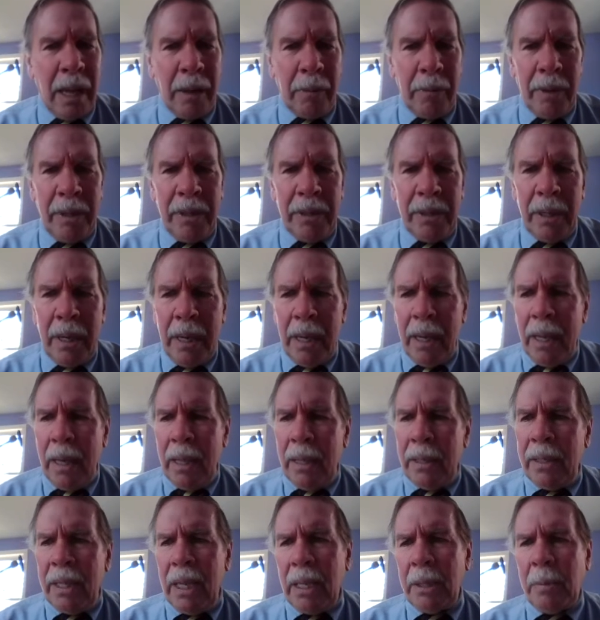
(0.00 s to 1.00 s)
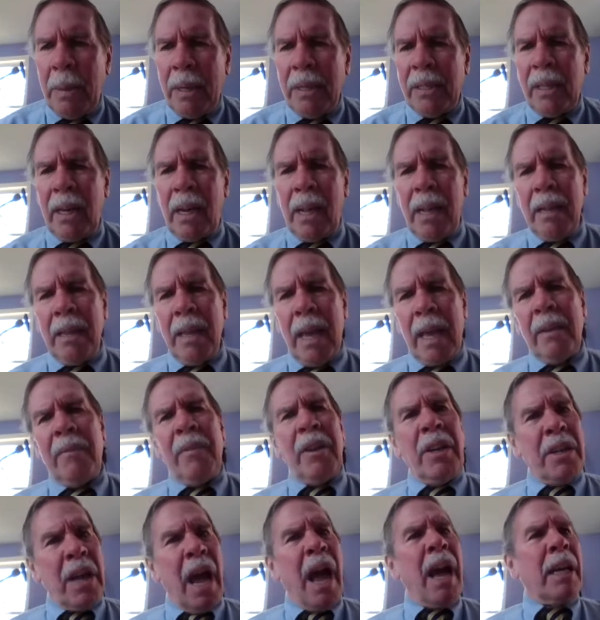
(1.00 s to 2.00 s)
language, says basically
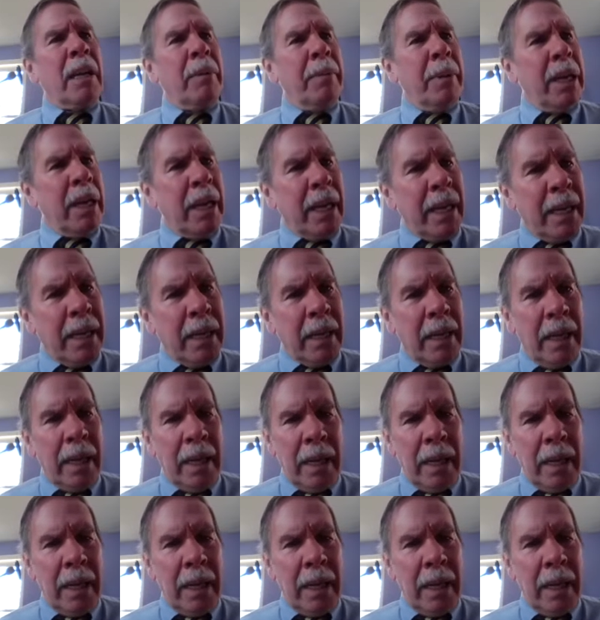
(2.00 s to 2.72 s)
that if a document,